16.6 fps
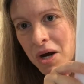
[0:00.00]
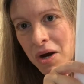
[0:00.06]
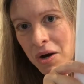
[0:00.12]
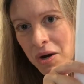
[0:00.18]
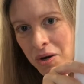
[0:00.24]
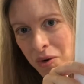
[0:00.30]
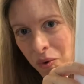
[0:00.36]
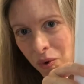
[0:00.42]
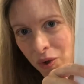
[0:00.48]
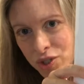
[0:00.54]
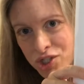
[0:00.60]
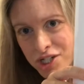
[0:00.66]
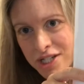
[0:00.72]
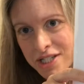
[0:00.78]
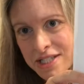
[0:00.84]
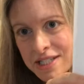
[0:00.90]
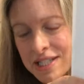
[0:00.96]

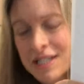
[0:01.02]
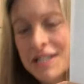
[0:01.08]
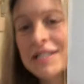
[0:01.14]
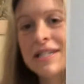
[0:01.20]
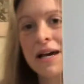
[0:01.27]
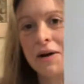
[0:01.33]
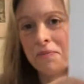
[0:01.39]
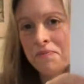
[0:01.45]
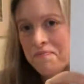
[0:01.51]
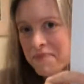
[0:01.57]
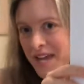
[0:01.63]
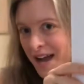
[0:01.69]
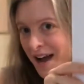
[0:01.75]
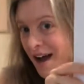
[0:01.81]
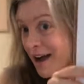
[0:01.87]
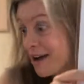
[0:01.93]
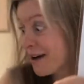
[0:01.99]
gorgeous. So
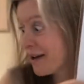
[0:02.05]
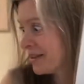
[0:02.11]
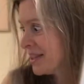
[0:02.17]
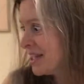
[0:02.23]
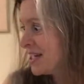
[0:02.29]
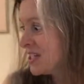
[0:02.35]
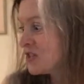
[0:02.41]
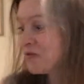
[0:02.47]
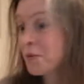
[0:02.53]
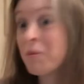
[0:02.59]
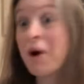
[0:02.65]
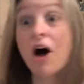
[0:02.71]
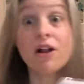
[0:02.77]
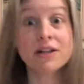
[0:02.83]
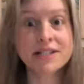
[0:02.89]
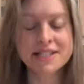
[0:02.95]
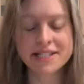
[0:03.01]
I got this from
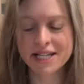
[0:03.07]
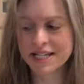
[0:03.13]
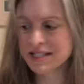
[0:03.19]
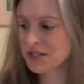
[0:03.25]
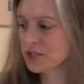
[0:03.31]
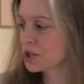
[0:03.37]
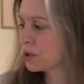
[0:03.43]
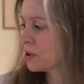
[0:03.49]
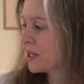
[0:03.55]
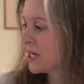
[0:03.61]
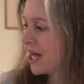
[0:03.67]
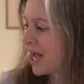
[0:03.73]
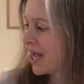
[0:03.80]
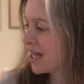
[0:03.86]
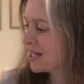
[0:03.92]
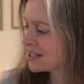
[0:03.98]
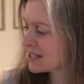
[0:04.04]
Hollis Hands
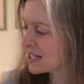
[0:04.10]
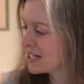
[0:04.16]
Creates,